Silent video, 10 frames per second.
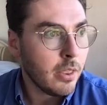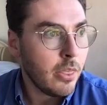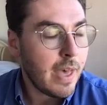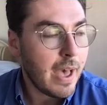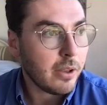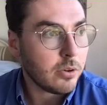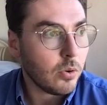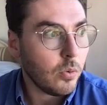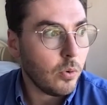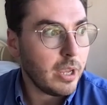that
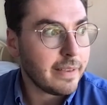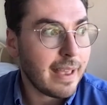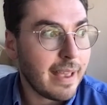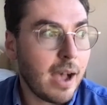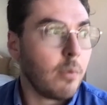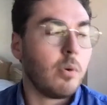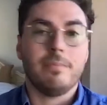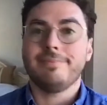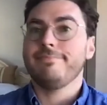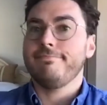is how,
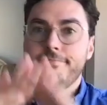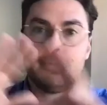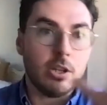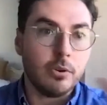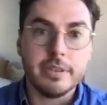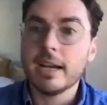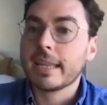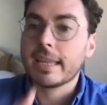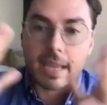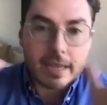
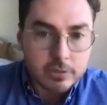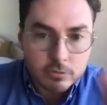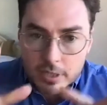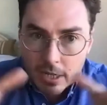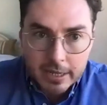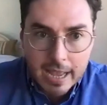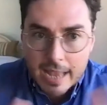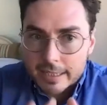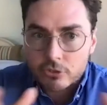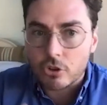NutKase really
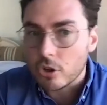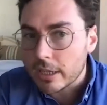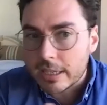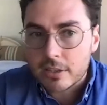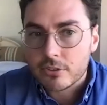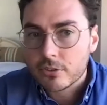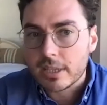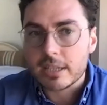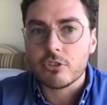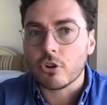
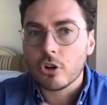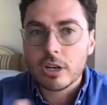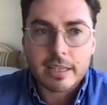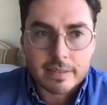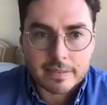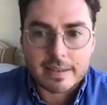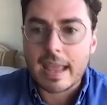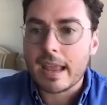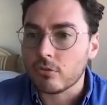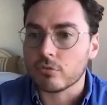in its earliest
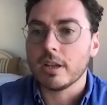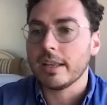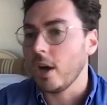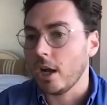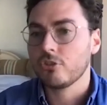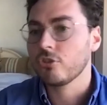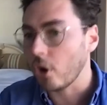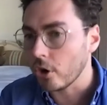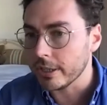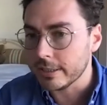days really got
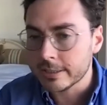started.